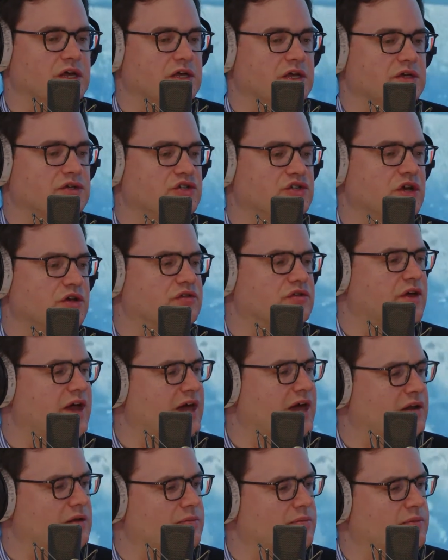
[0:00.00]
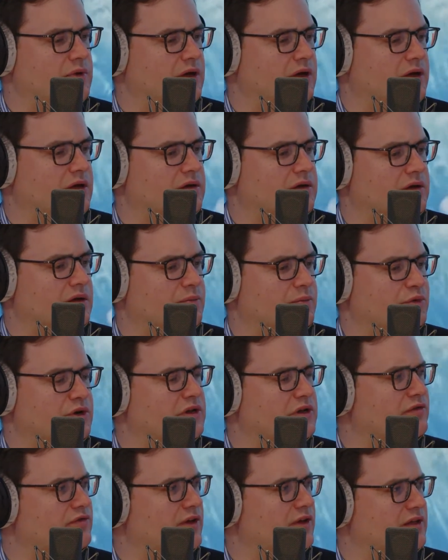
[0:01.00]
she also had a pretty
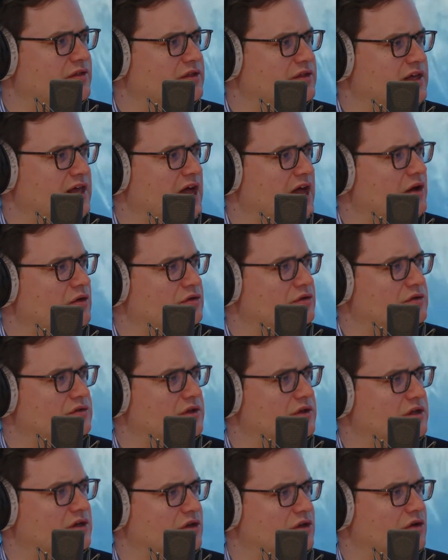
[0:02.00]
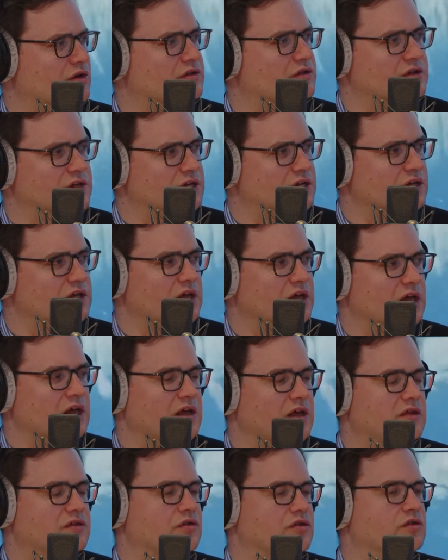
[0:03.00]
fancy house in New York City.
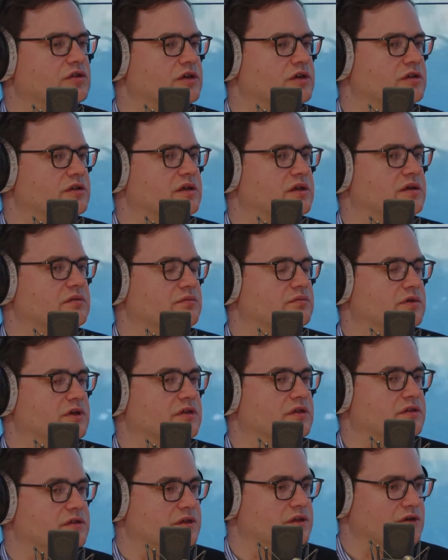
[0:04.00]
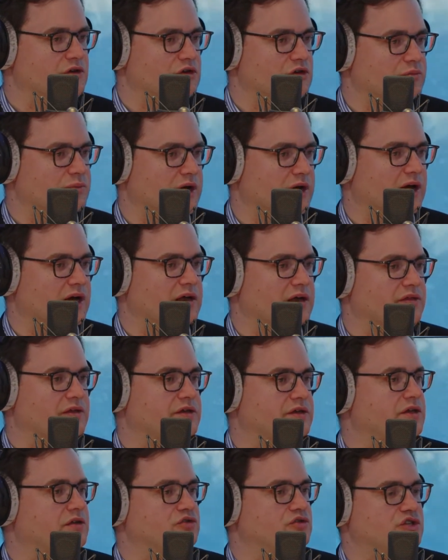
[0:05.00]
So clearly considered by the
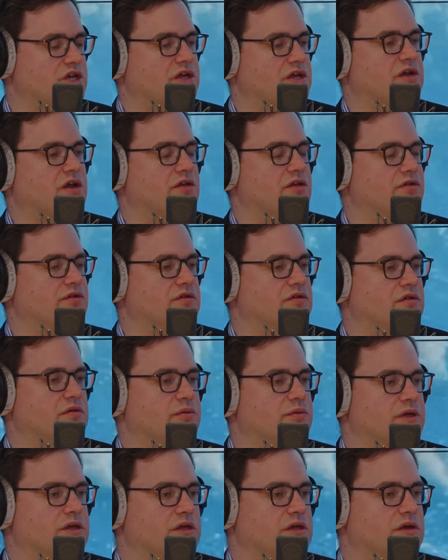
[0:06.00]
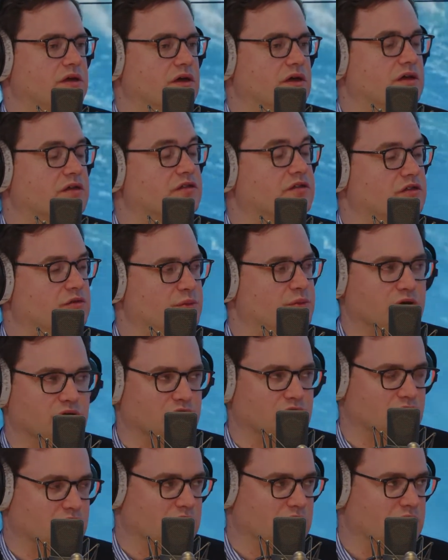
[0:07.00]
DOJ and others to be a
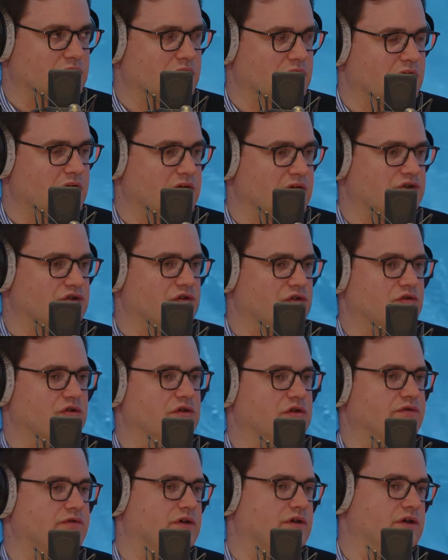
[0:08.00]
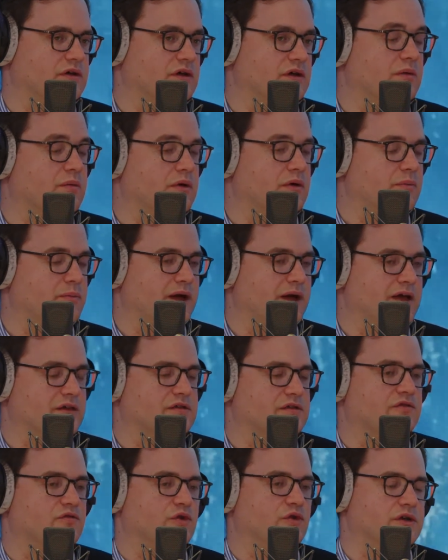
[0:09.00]
conspirator, not just sort of a
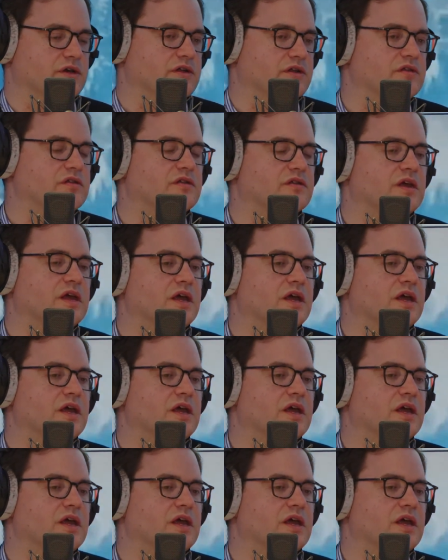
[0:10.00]
passive witness.